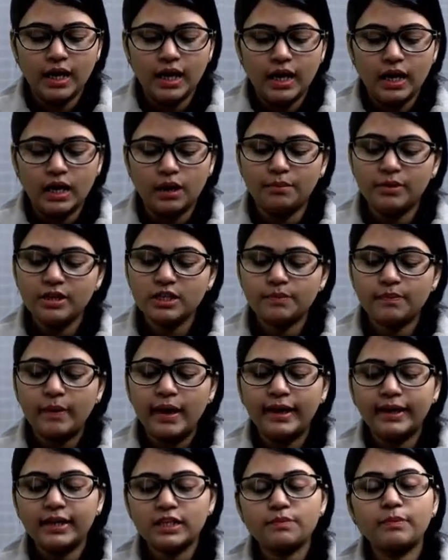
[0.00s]
Lumbar
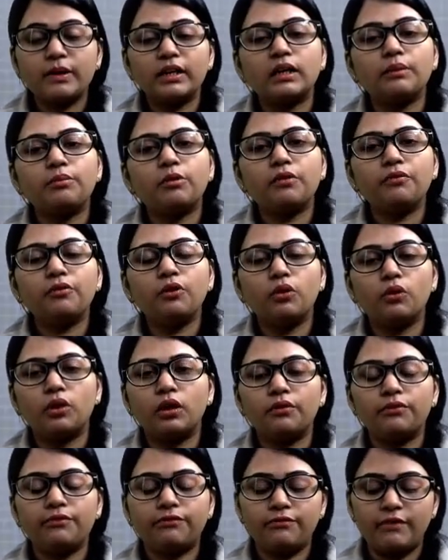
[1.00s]
spine is made up of
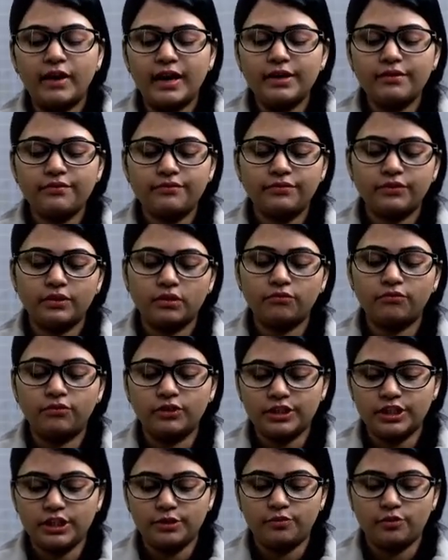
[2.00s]
lower 5
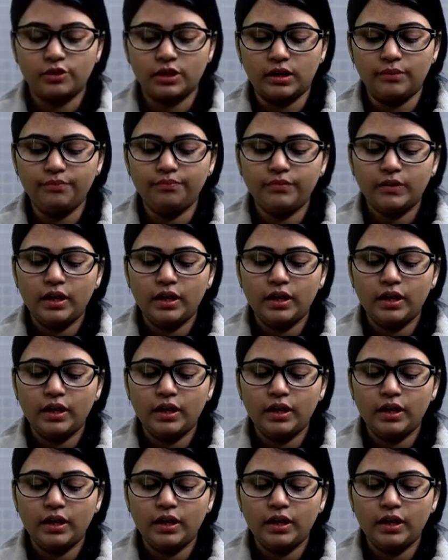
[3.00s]
vertebra,